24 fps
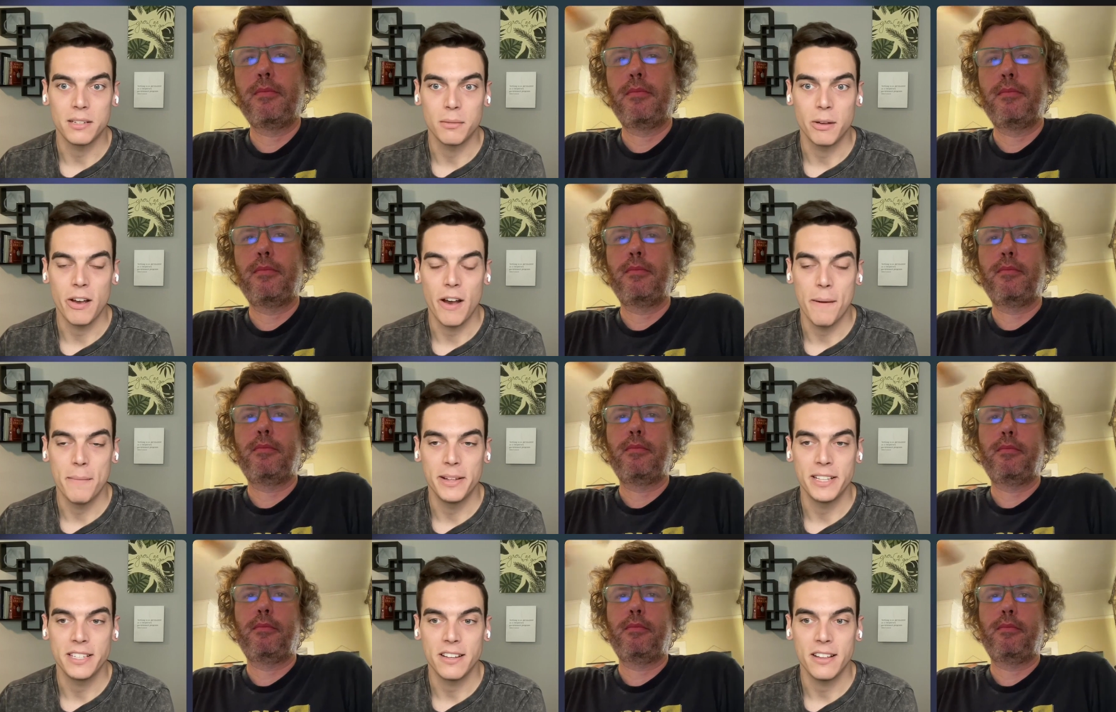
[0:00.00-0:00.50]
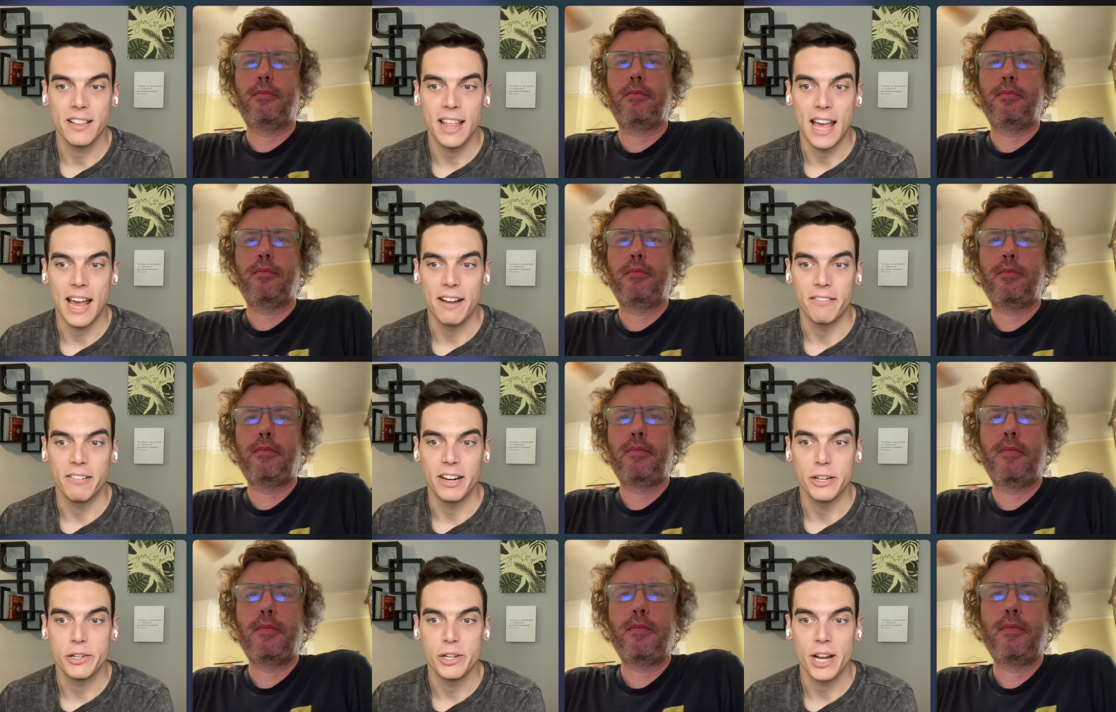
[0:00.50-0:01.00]
Speaker 1: some comments on
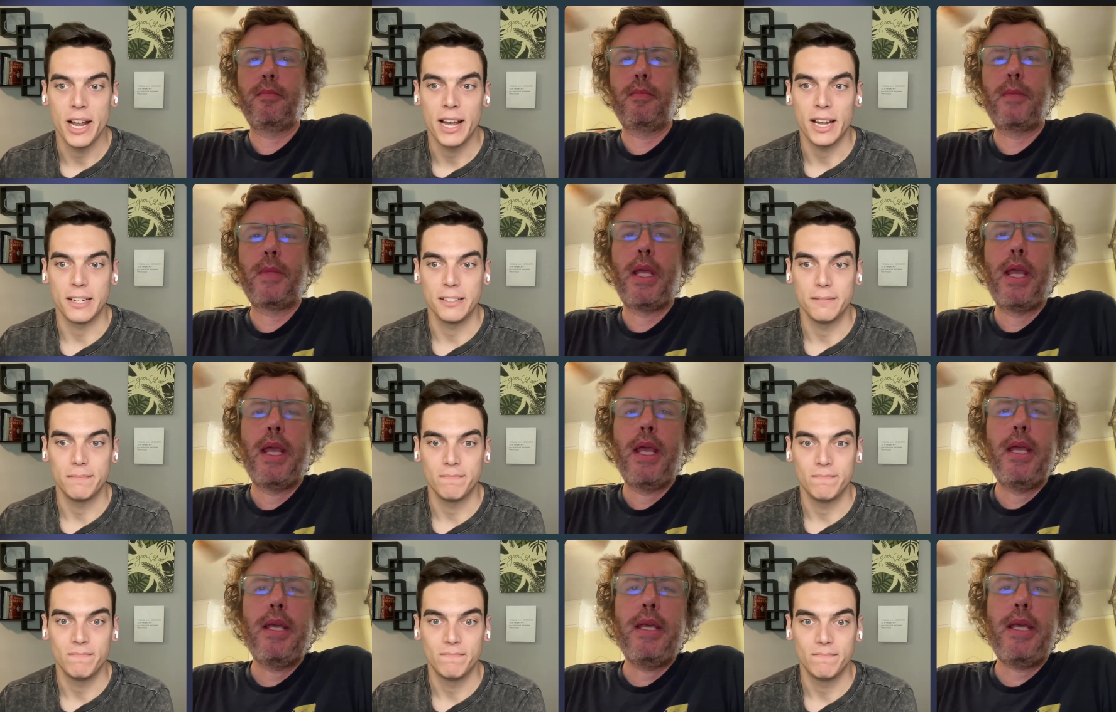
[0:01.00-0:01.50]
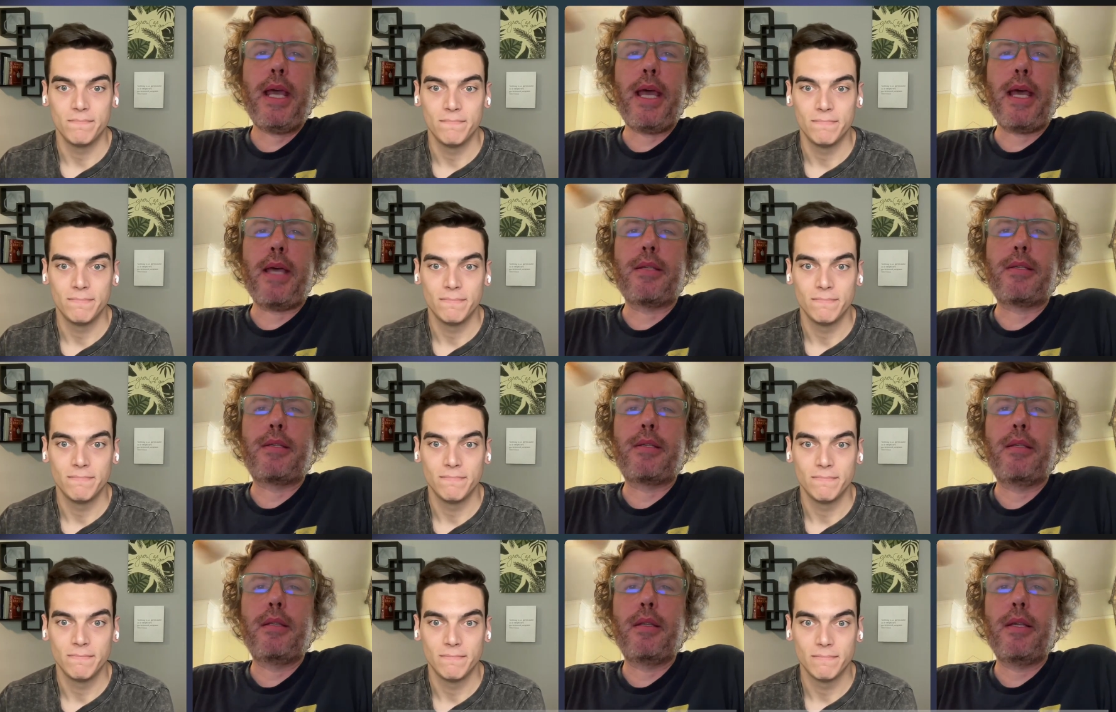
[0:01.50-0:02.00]
that, right, Jack?
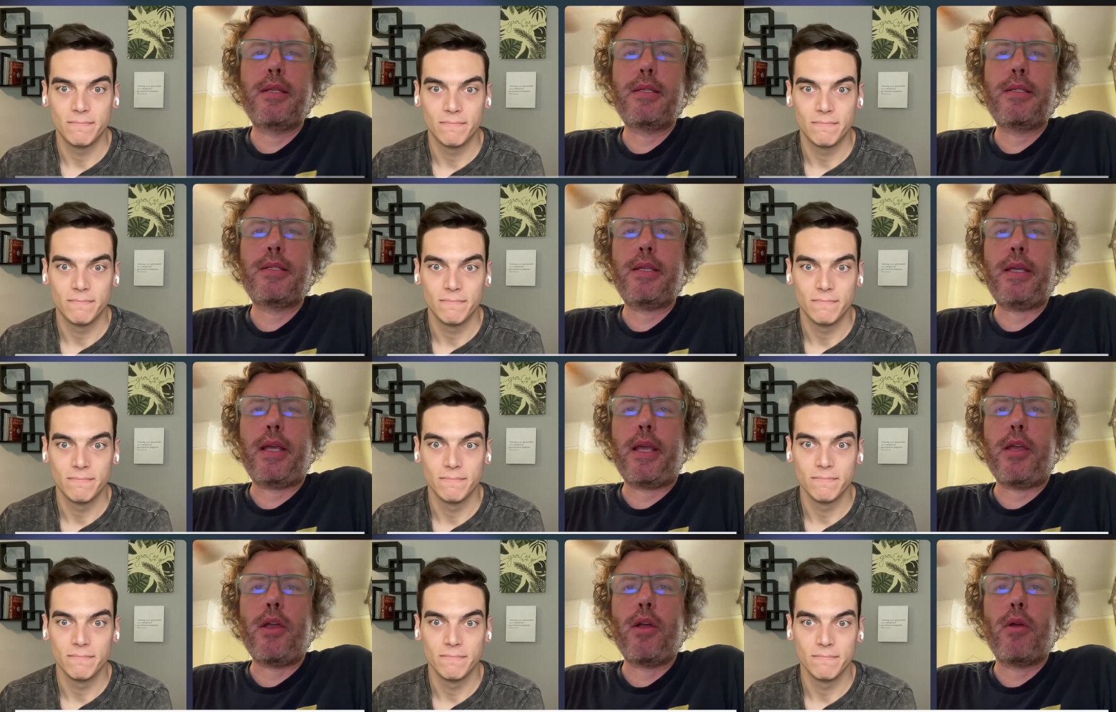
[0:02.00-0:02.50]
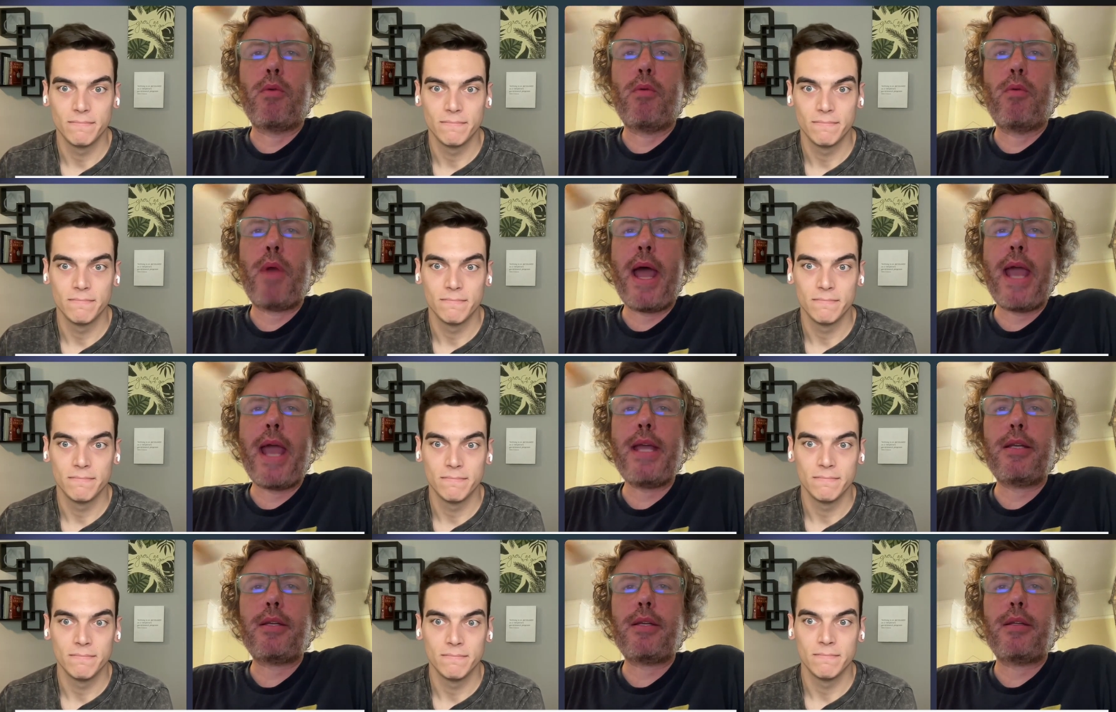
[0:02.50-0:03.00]
Speaker 2: Yes. Let's see. You're
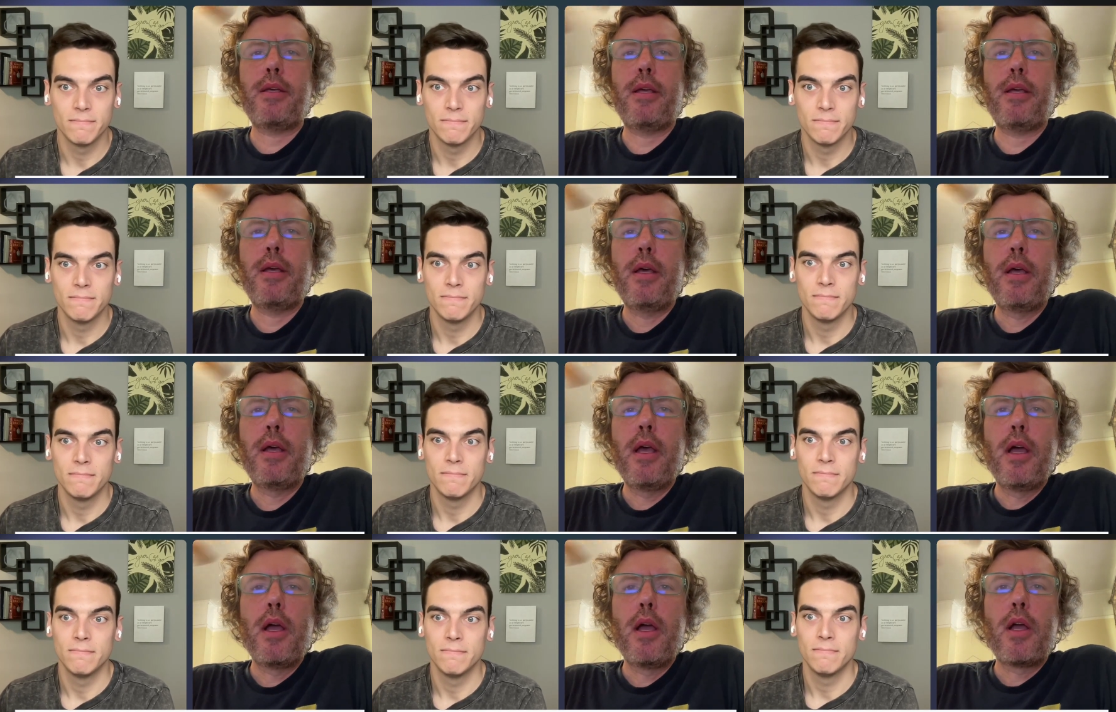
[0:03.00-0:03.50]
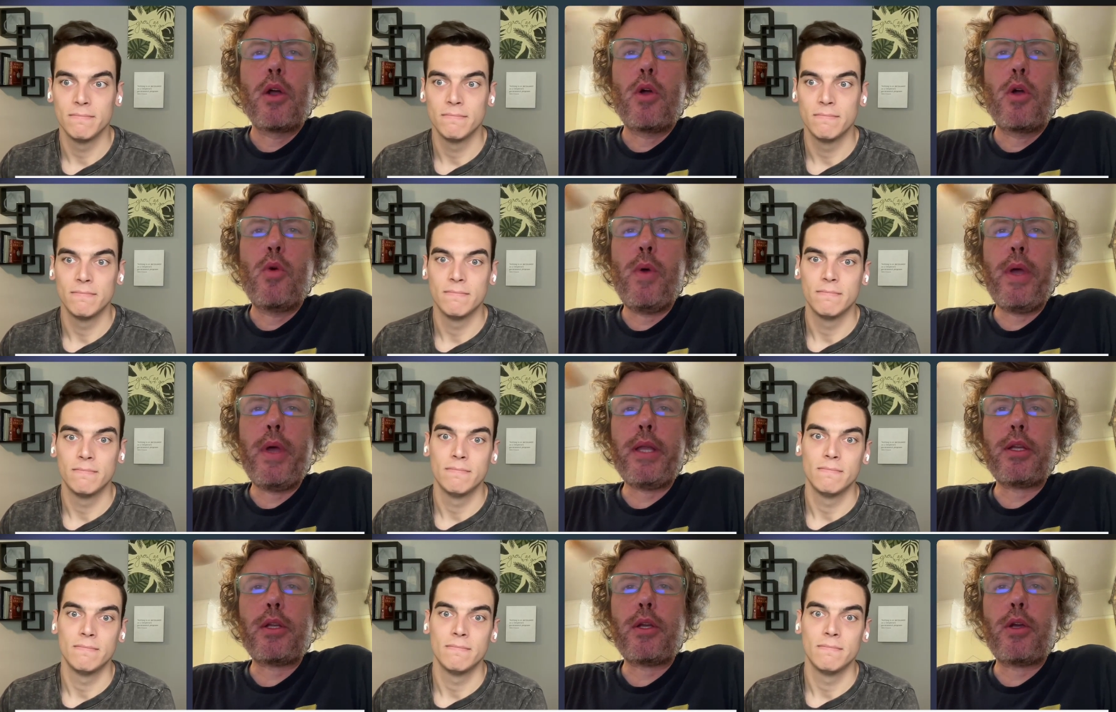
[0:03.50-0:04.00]
right.
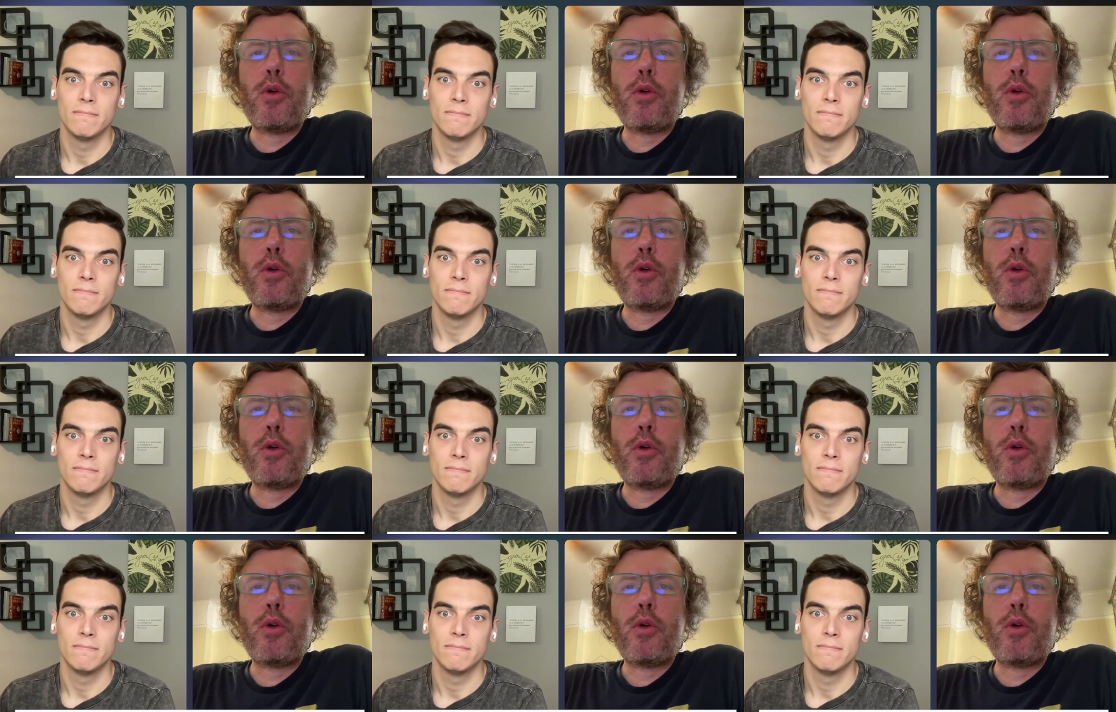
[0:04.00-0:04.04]
Quit.